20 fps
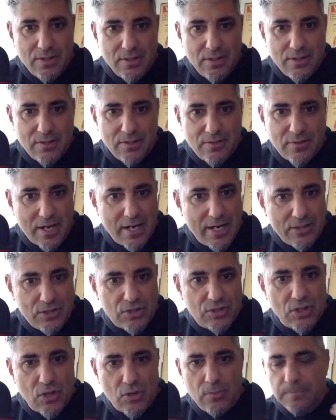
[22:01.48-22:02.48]
right?
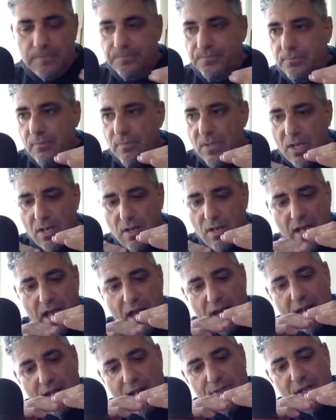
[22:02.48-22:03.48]
So,
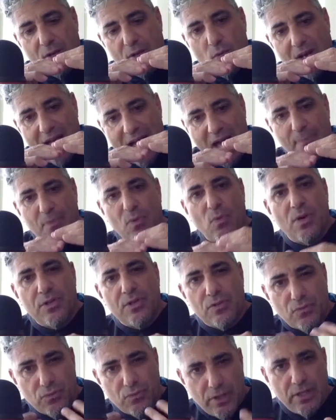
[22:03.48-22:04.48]
and I think what happened
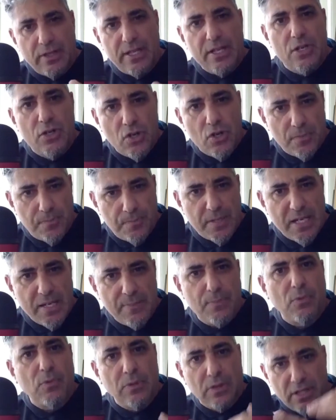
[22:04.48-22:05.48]
was really good
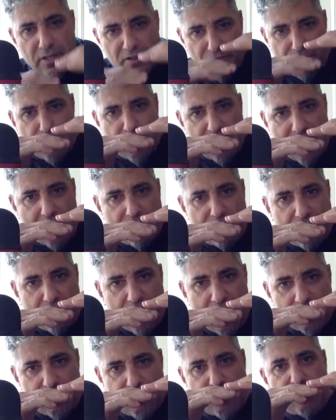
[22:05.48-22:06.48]
people live by that
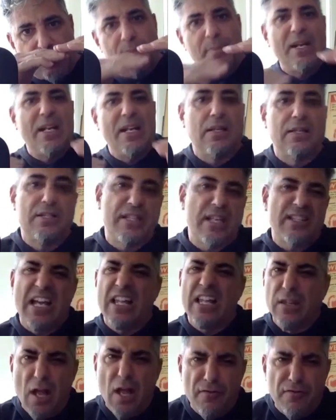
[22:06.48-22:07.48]
philosophy. Somebody says, I
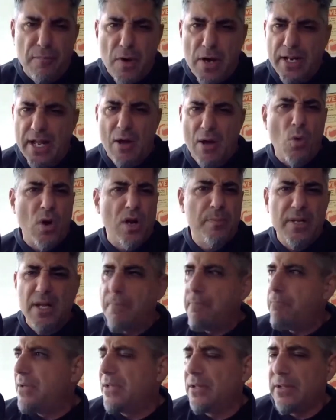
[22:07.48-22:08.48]
love money. I want to be a
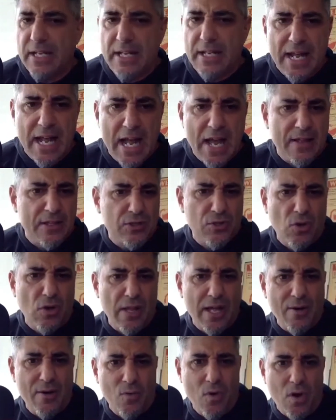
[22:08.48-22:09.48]
billionaire. That's all
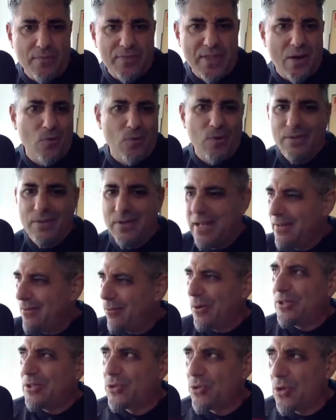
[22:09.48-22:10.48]
I want. That
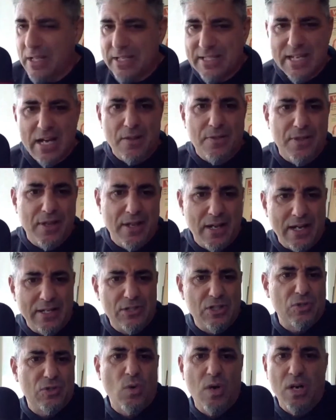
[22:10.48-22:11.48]
one song that's out there. I
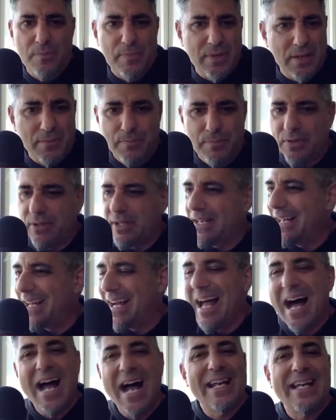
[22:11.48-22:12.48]
just want to be a billionaire.
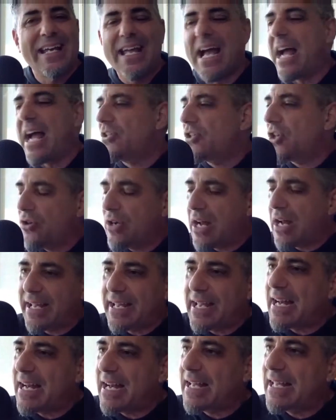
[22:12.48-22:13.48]
I
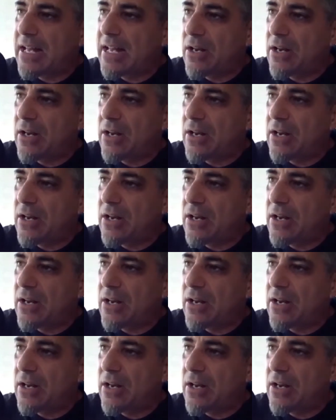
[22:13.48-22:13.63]
cannot get it